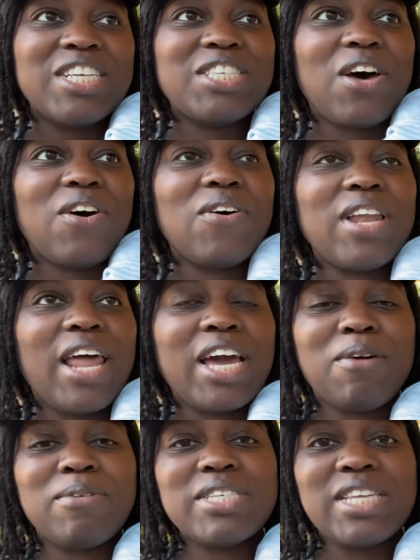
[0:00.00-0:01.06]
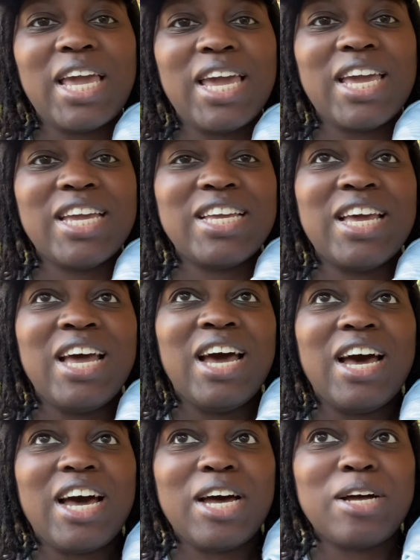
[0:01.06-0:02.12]
So, like I was saying,
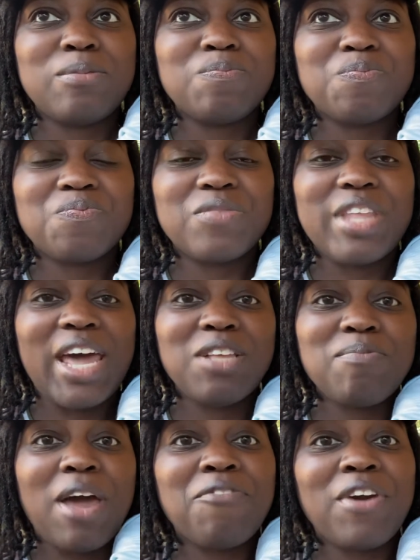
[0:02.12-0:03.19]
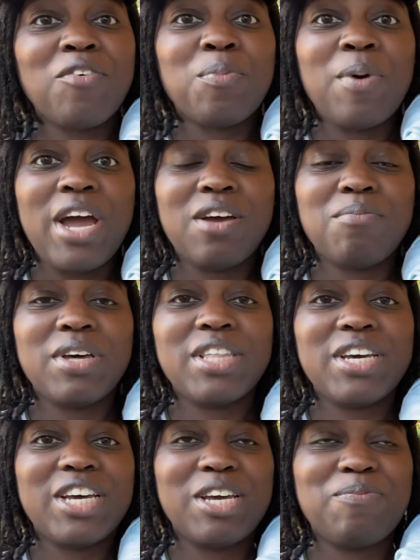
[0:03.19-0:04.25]
um, that is my favorite part of
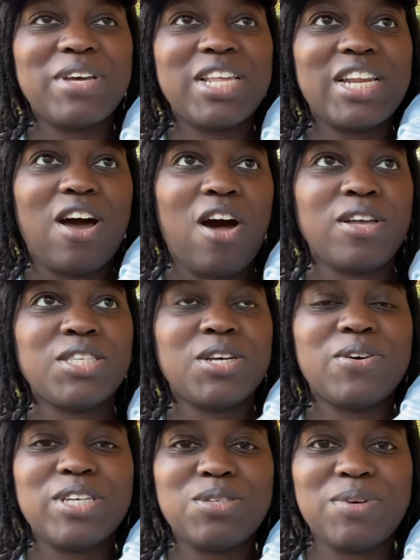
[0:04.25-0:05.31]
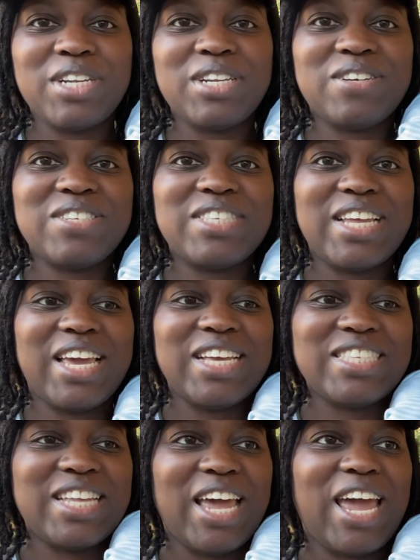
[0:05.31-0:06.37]
motherhood, but it also is one of those
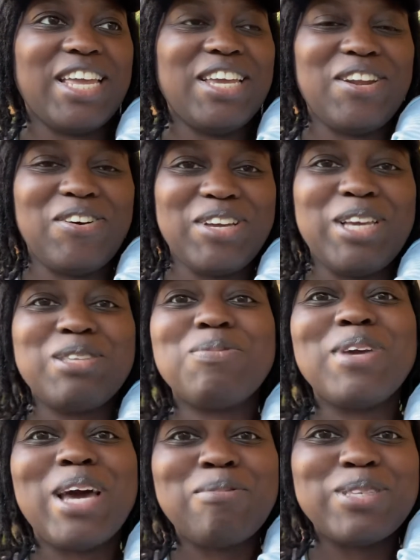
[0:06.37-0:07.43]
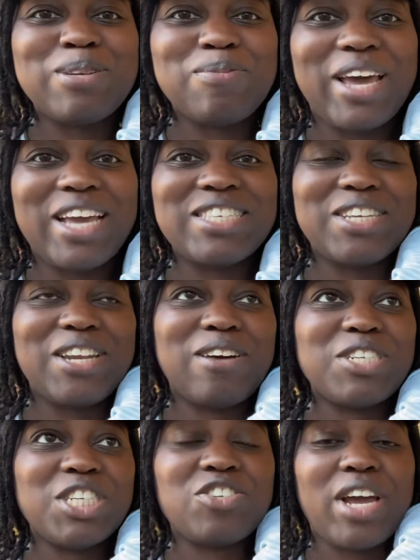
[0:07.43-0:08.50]
things that, you know, keeps me up some nights, you know,
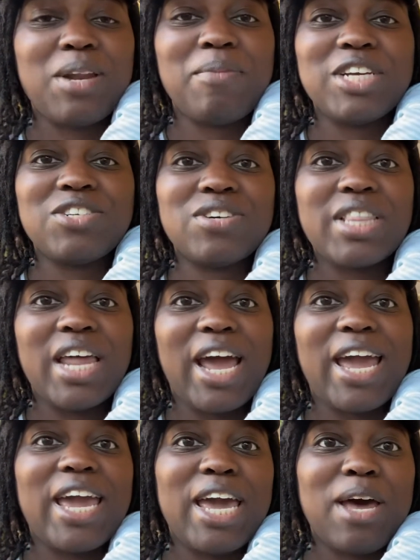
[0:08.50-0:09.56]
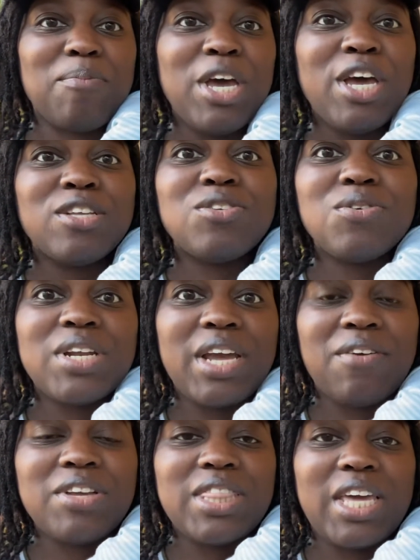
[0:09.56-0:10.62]
just trying to make sure that I am doing
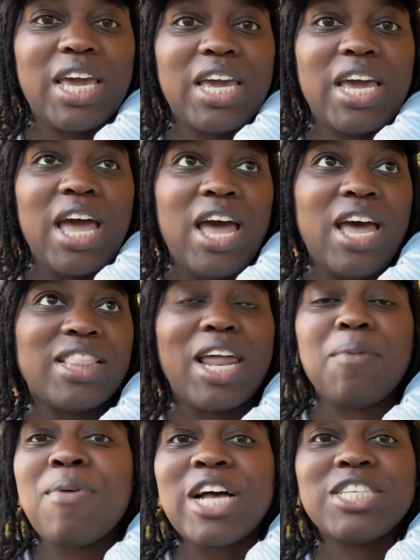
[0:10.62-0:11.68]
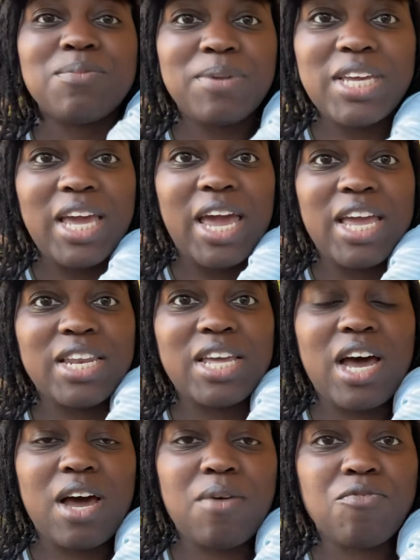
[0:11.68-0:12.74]
everything that I possibly can
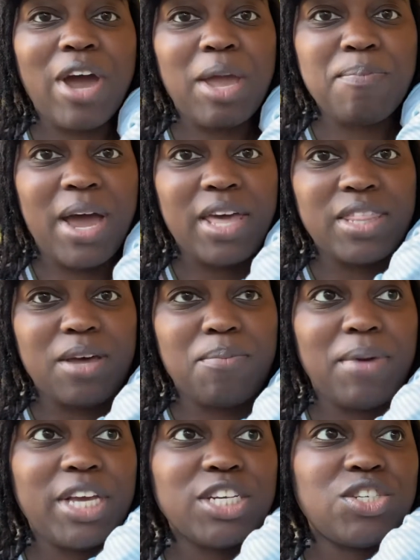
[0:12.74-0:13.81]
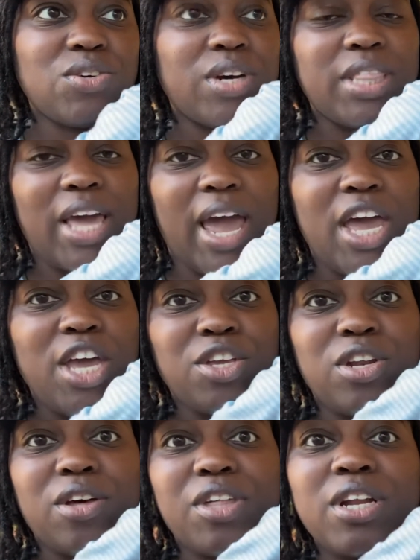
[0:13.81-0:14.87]
um, right by them, making sure that, you
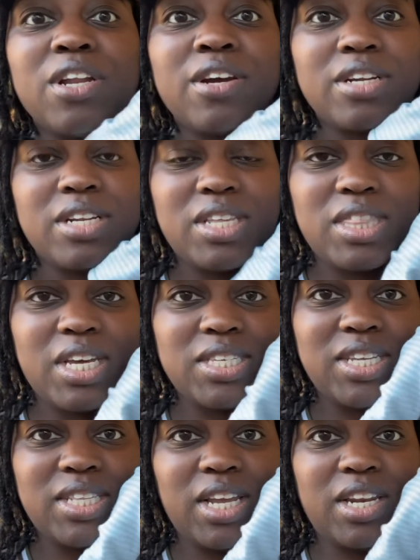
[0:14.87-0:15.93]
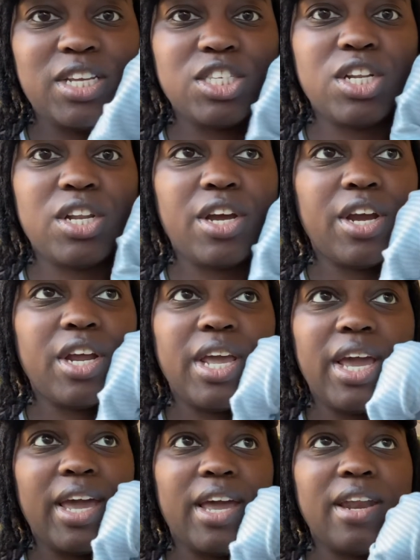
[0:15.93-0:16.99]
know, they're learning the things that they need to learn
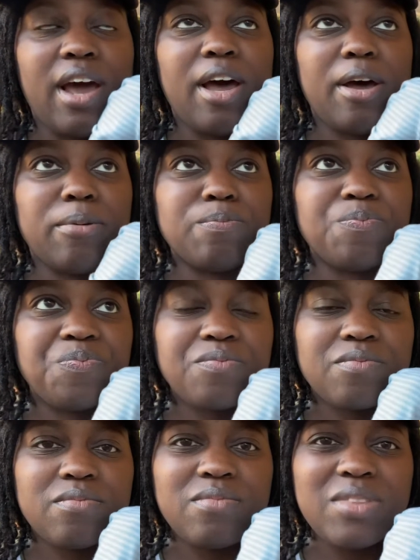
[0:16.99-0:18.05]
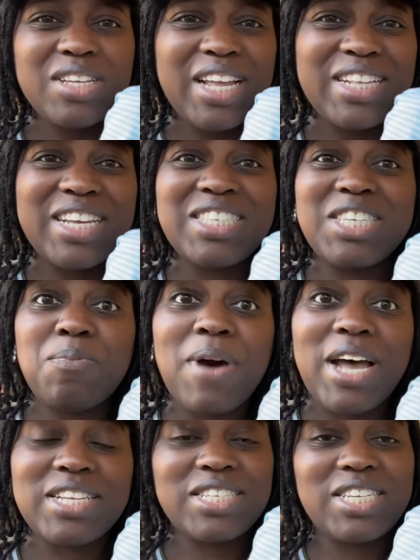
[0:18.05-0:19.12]
and, um, that they see
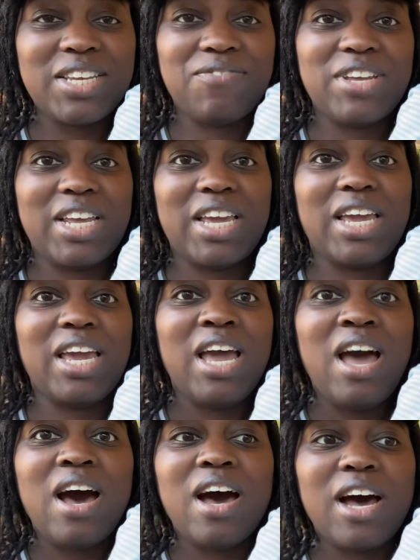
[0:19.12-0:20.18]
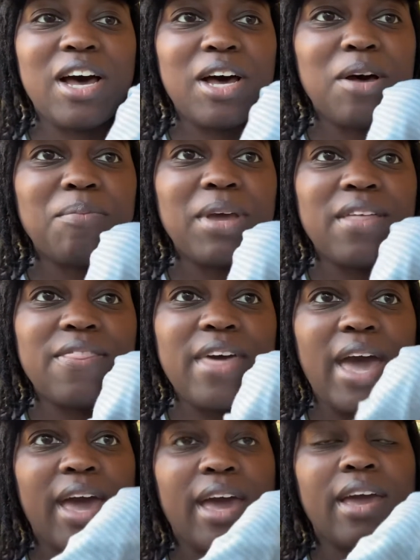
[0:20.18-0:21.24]
positivity um, and
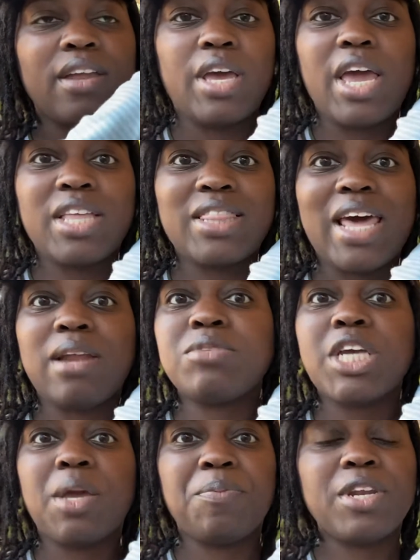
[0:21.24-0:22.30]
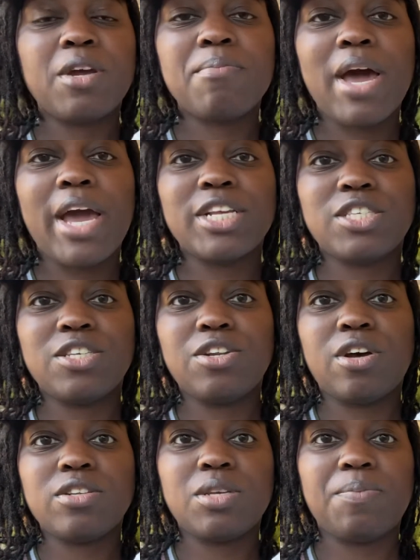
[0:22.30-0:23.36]
that and that I'm shaping their minds, you
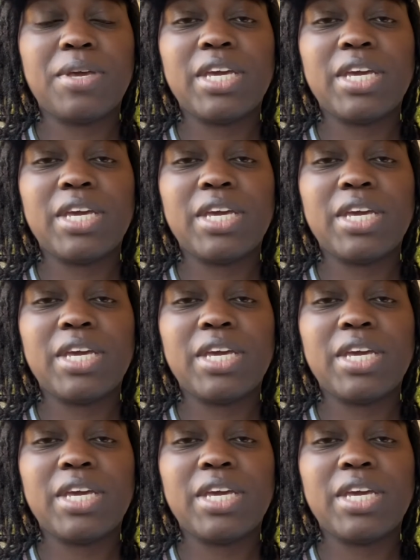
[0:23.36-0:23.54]
know, to be